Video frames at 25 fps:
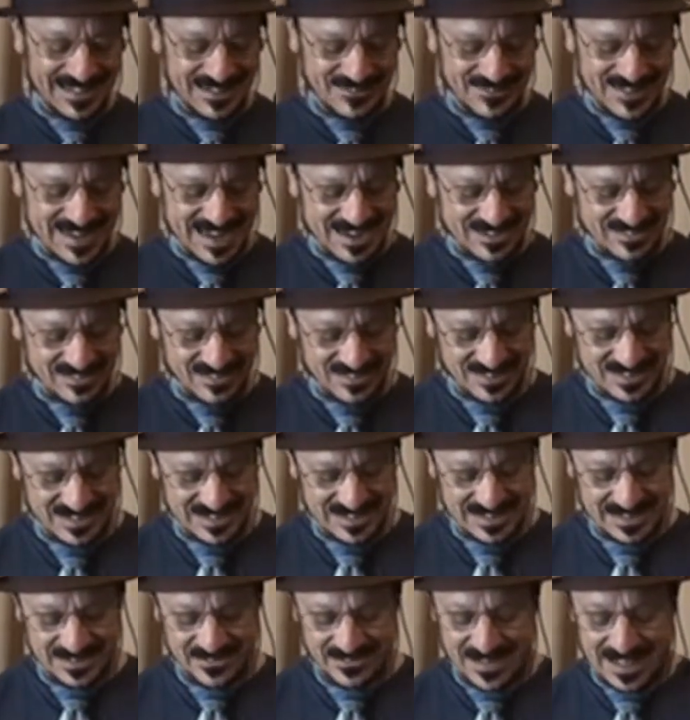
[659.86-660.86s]
Lyft
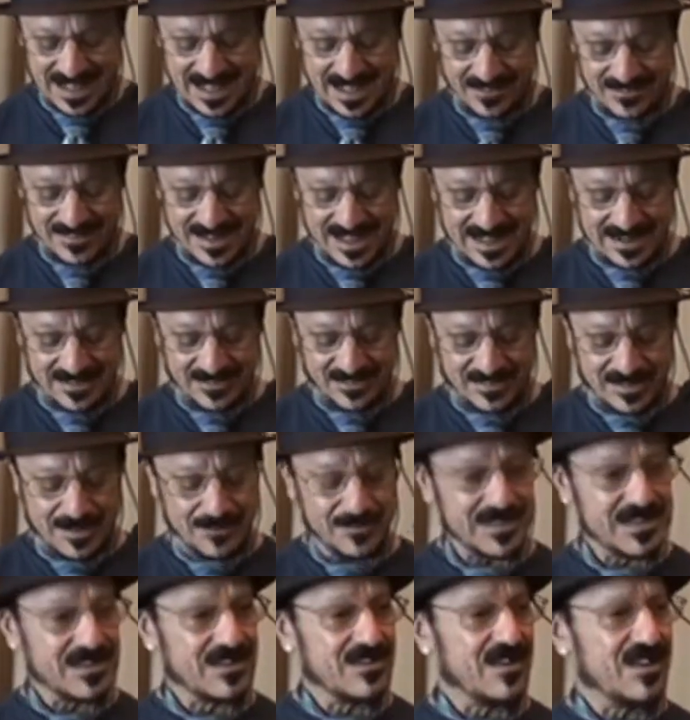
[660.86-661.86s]
actually evolved out of
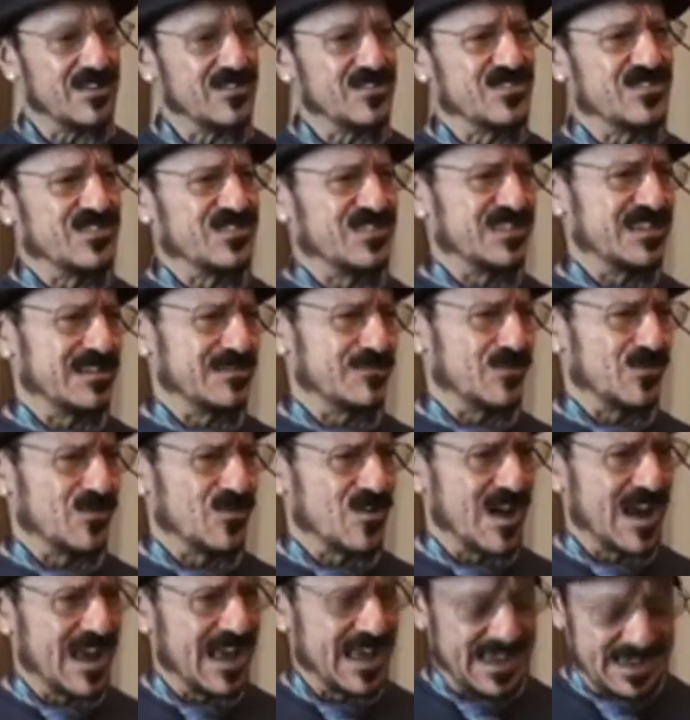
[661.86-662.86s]
something called
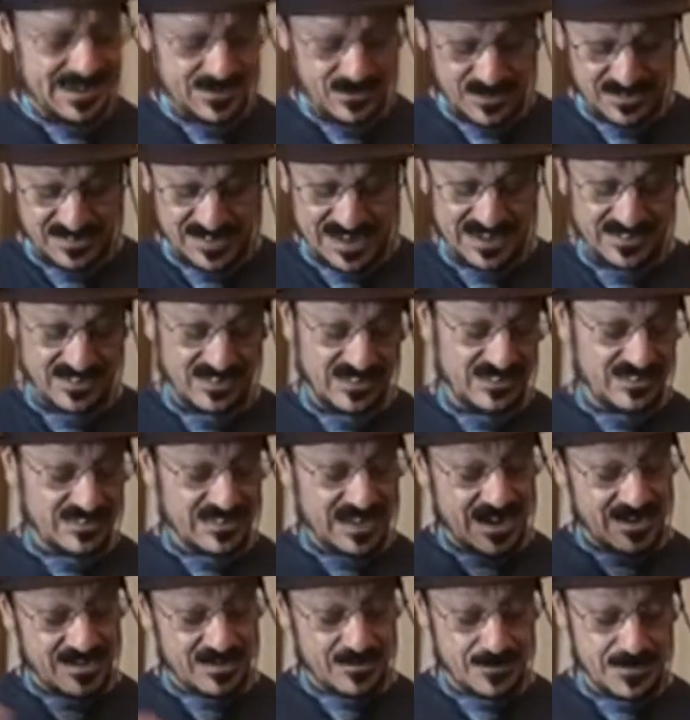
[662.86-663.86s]
Zimride, which actually
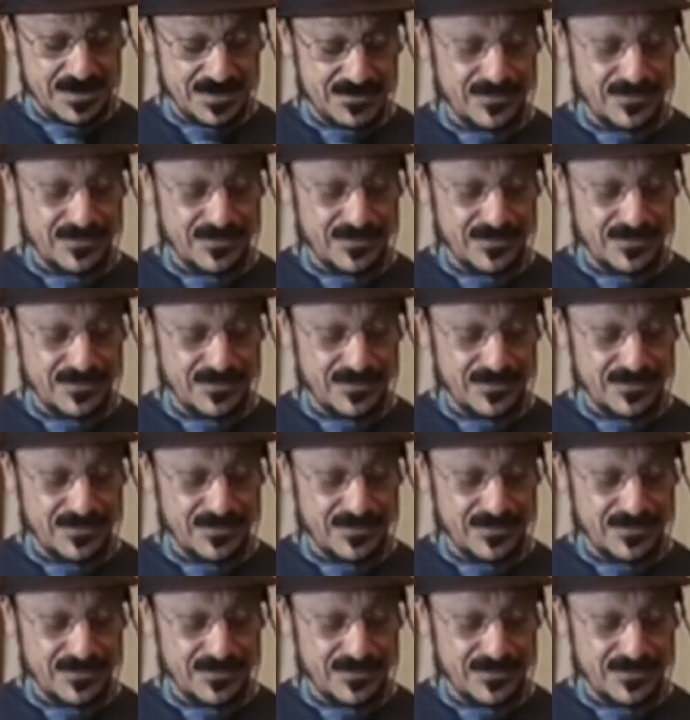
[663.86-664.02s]
started